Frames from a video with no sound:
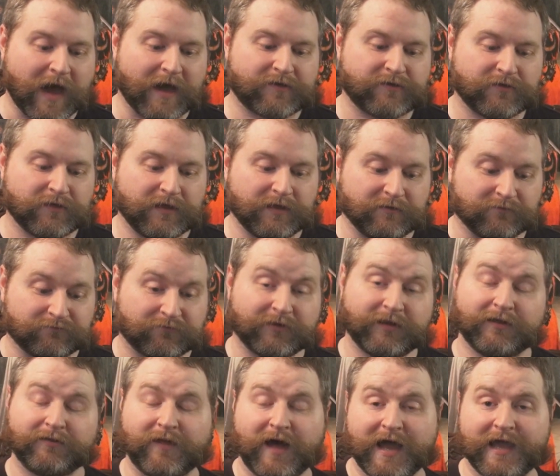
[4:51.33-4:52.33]
actually
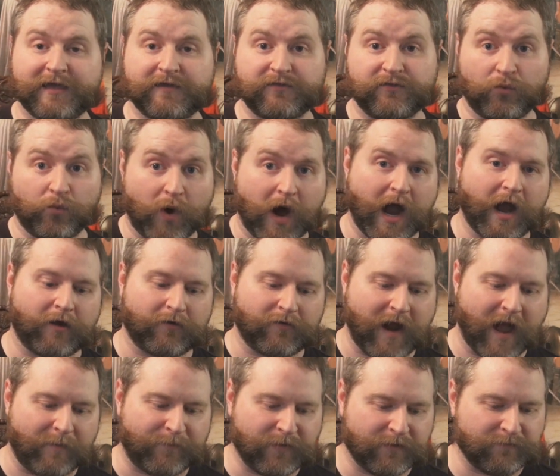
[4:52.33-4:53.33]
really like the wire
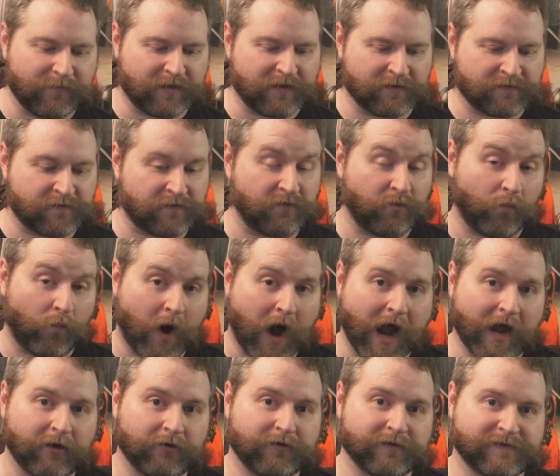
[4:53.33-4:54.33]
wrapping because of the
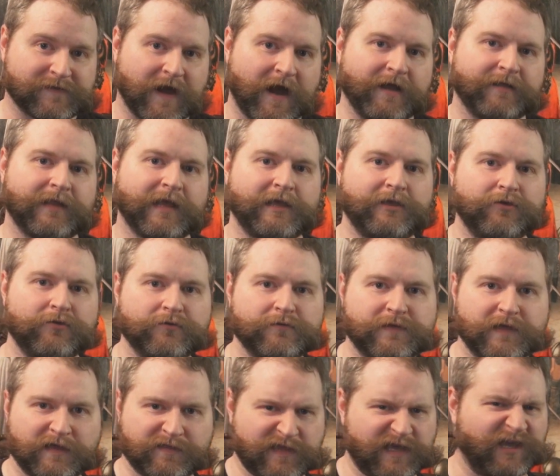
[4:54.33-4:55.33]
wire design they
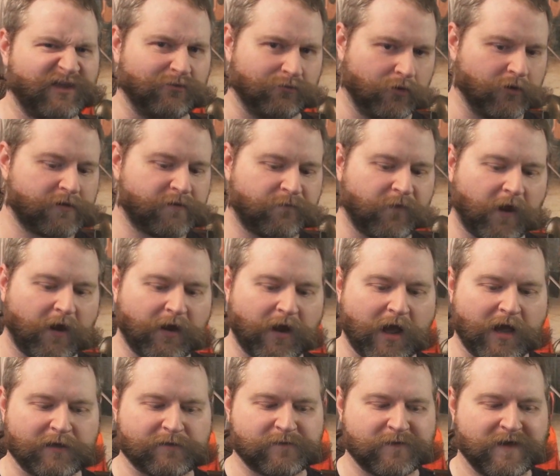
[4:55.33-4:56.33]
used. I think it looks very
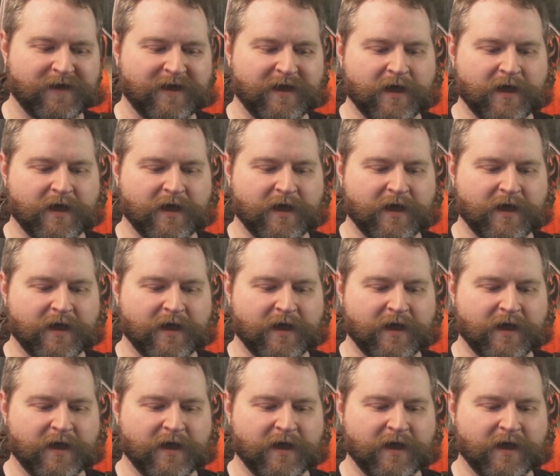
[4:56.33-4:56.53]
nice.